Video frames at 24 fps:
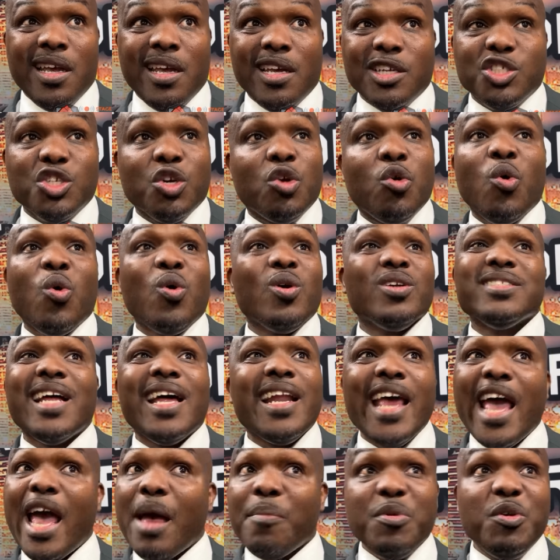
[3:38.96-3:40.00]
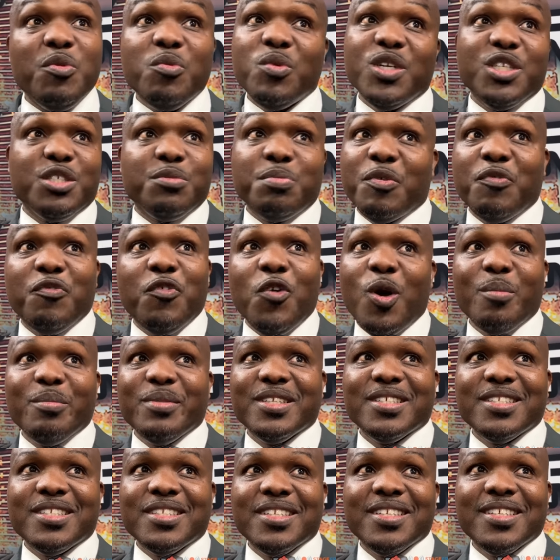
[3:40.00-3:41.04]
Shakur's not happy with his
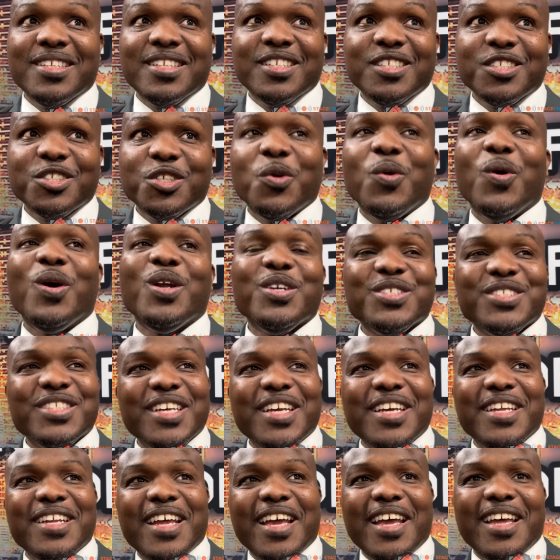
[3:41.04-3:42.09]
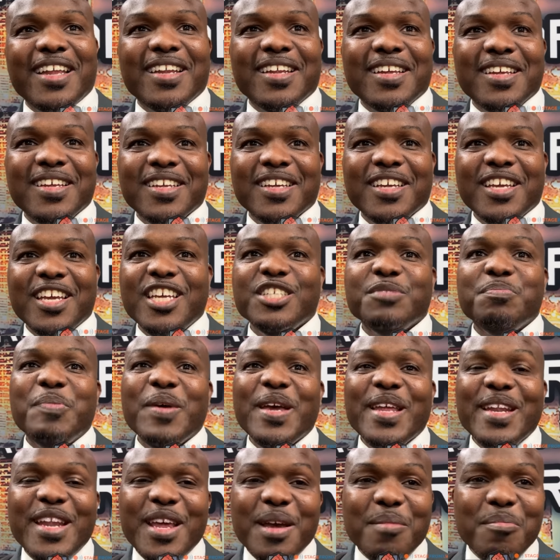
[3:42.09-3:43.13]
performance. So understand that. He's
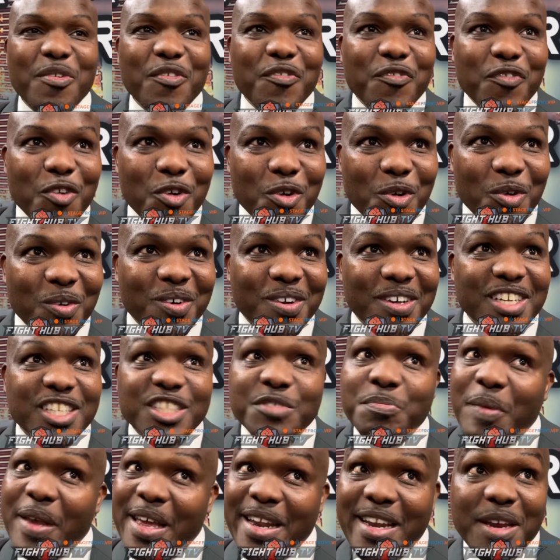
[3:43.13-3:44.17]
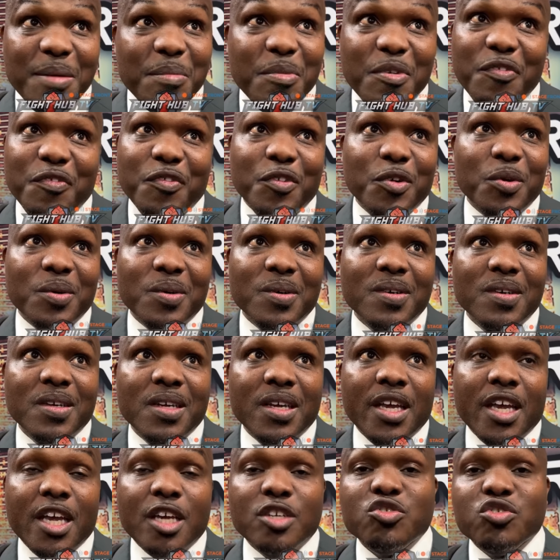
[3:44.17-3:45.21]
been there before. He's been here before.
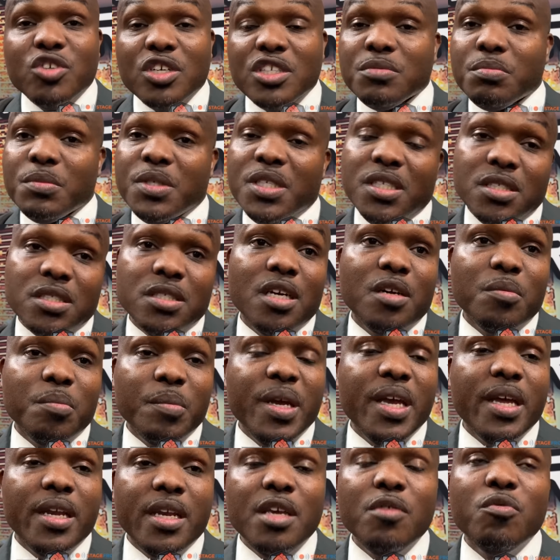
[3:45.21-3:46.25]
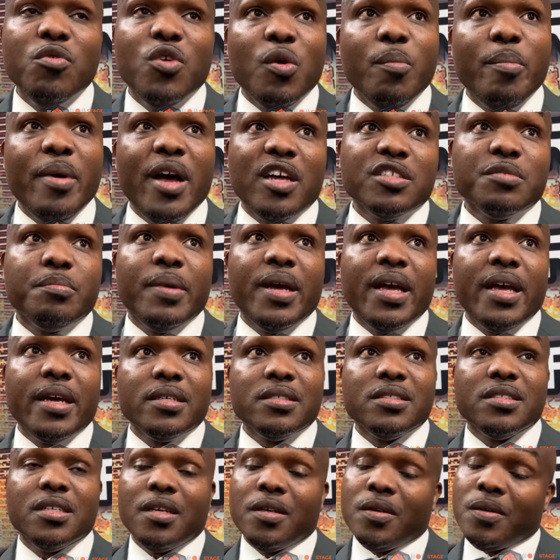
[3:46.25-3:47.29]
And trust me, this young man, he will bounce
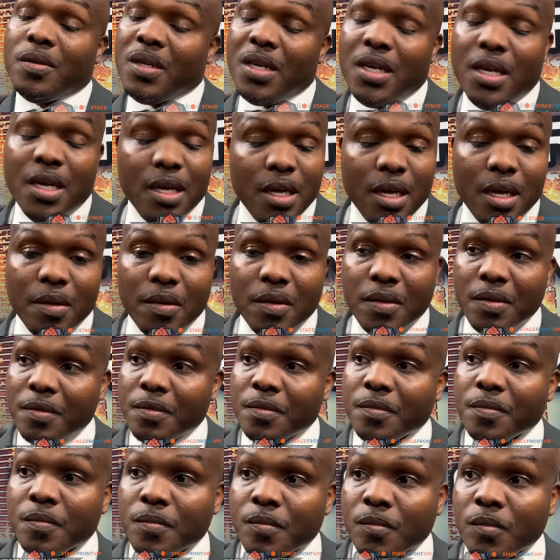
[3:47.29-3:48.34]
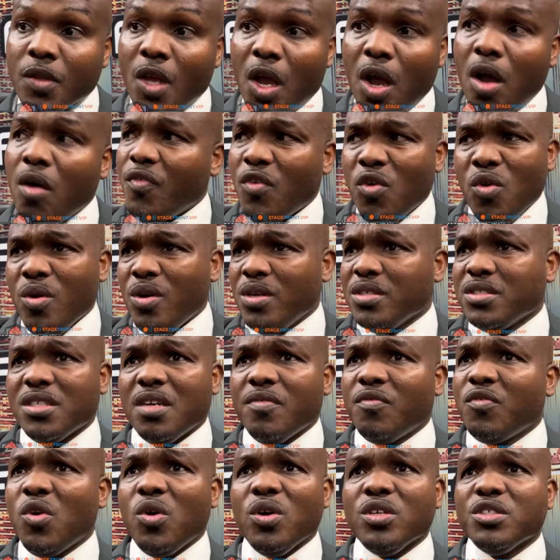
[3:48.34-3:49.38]
back. So he takes accountability. Of
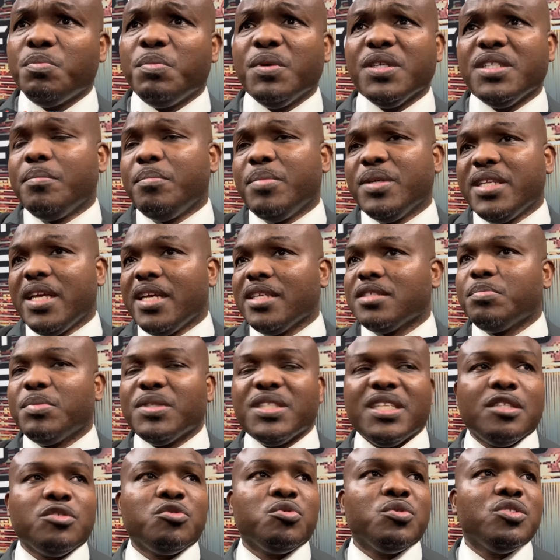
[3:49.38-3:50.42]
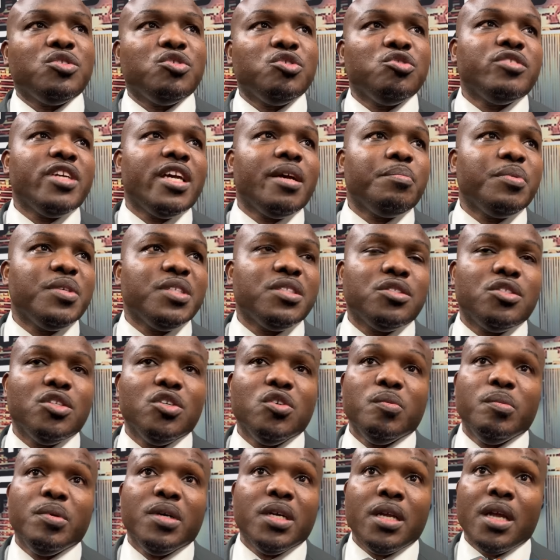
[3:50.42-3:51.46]
course. But that's what true champions
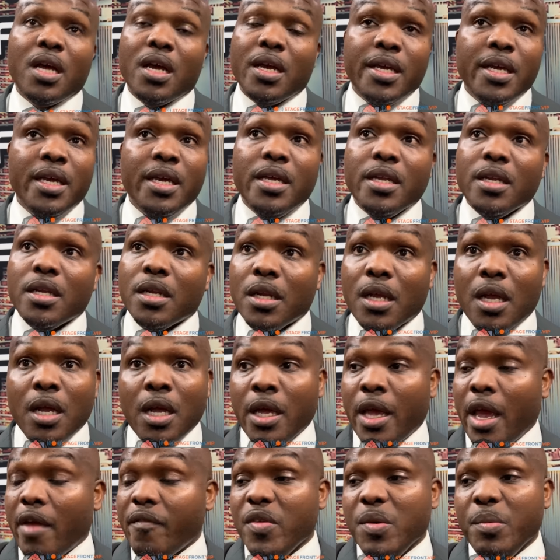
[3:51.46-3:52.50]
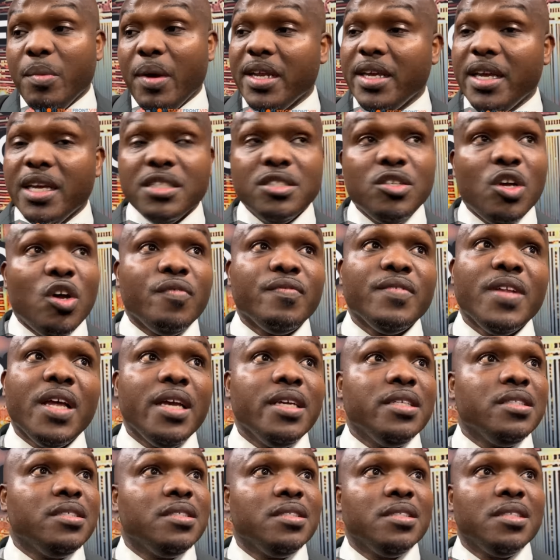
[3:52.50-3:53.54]
do. But again, everybody has off
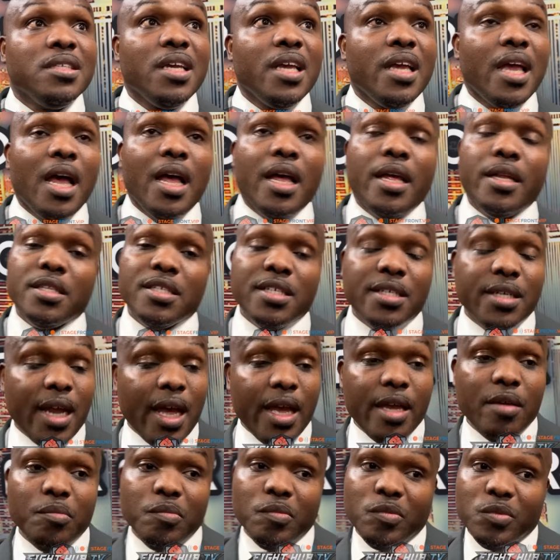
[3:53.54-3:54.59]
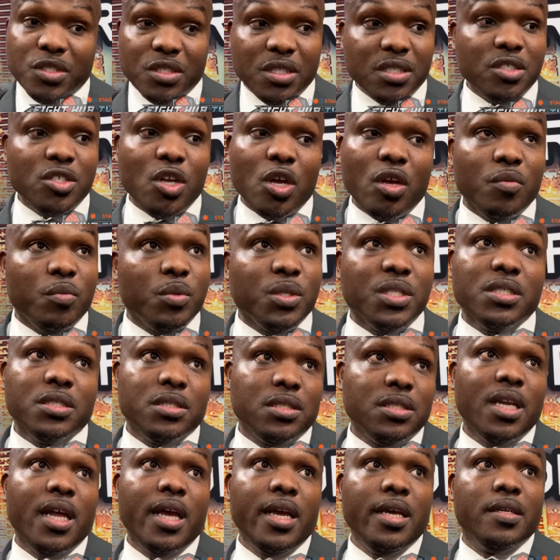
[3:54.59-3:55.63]
nights. Tonight was
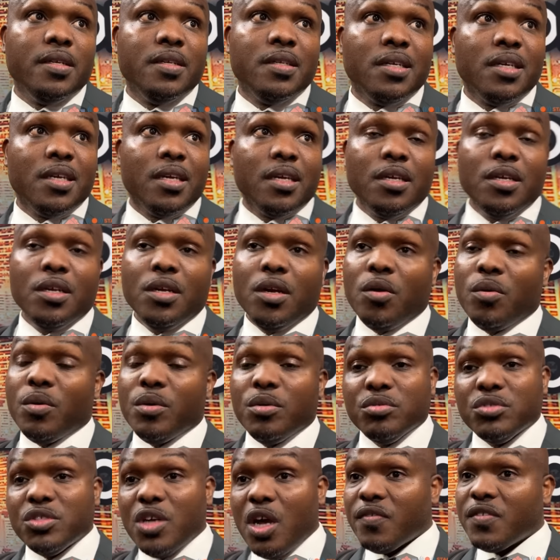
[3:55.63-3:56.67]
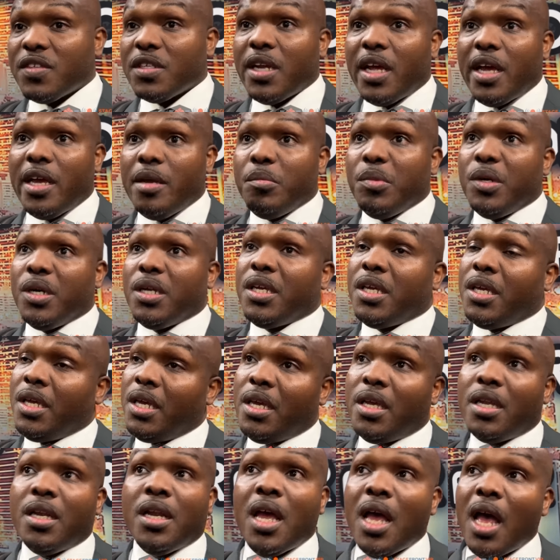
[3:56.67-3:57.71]
his night. You know, it was off tonight. But
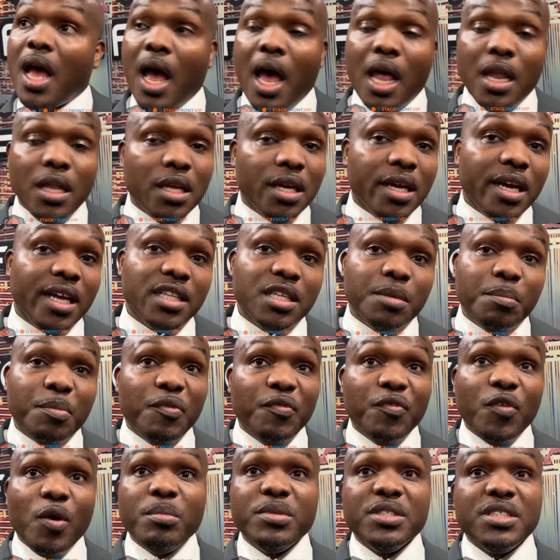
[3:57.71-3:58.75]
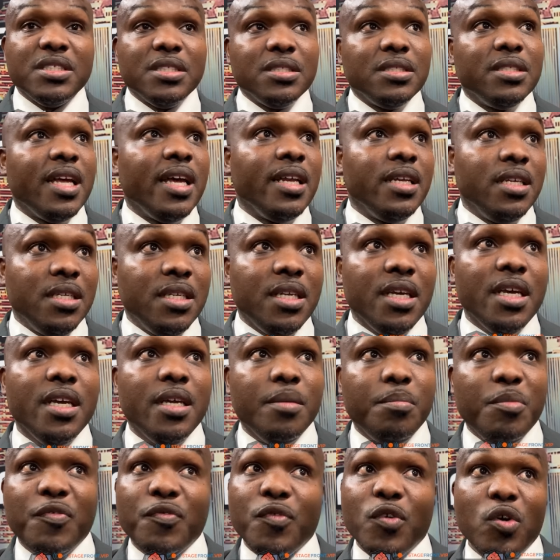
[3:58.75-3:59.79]
again, I look at the performances that he
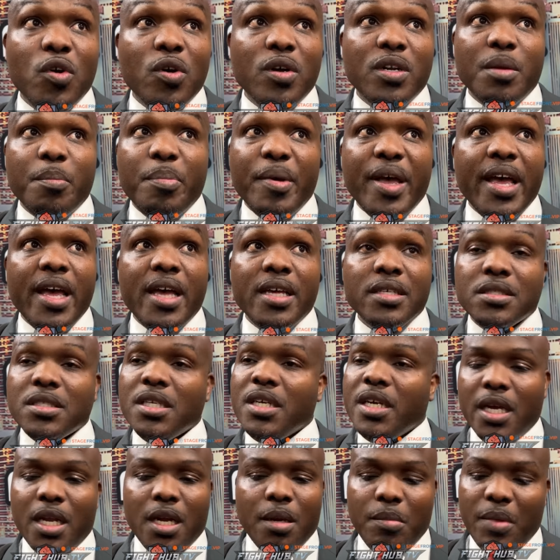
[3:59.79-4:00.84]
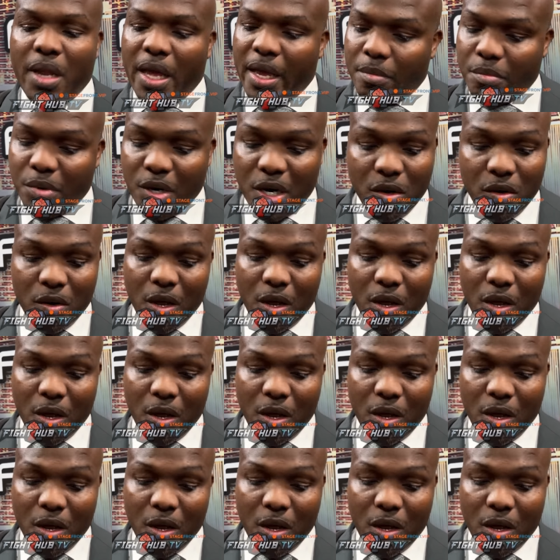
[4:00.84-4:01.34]
did before in the past, and I'm like, bro,